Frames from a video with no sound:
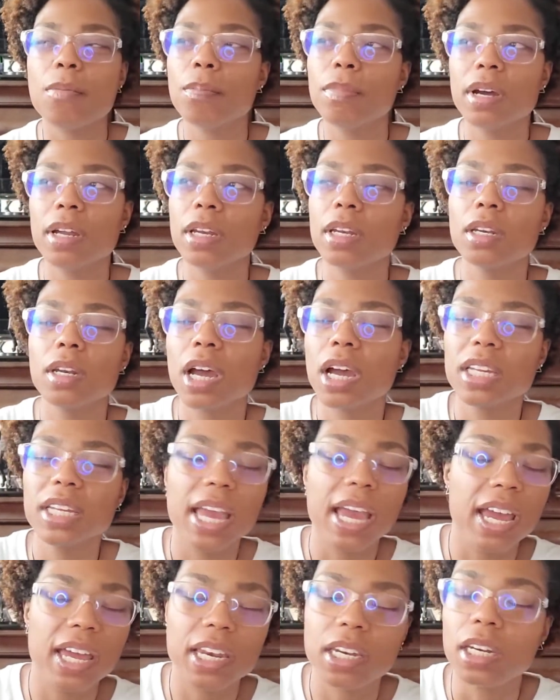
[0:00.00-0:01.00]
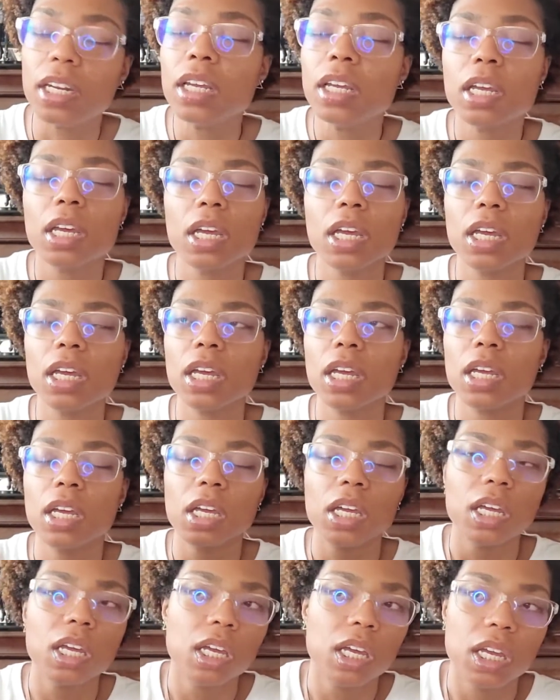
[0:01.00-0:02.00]
But again,
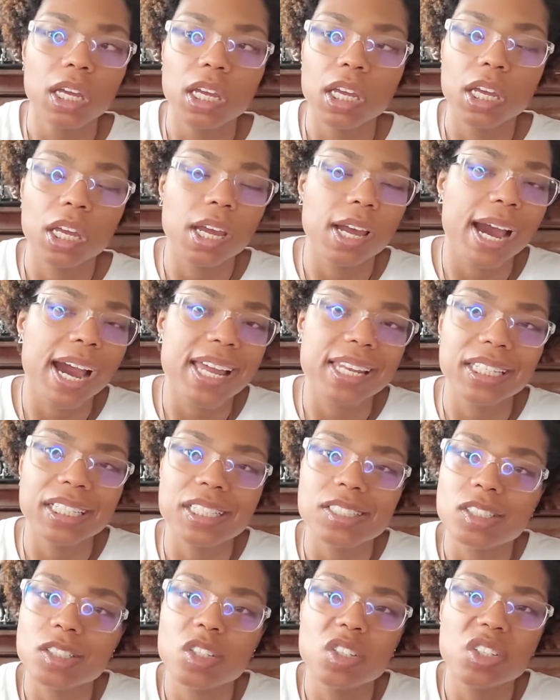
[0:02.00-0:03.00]
at least